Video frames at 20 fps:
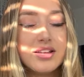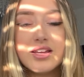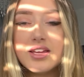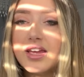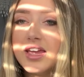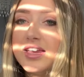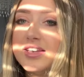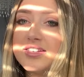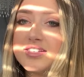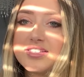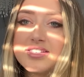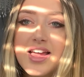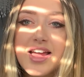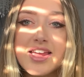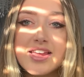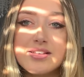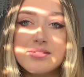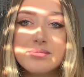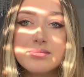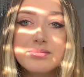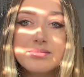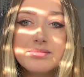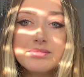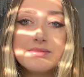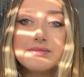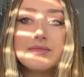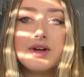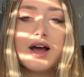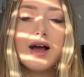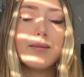Insane,
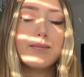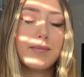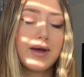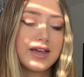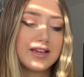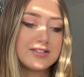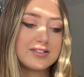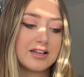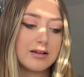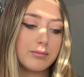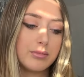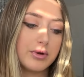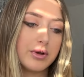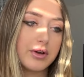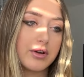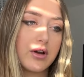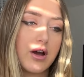amazing book.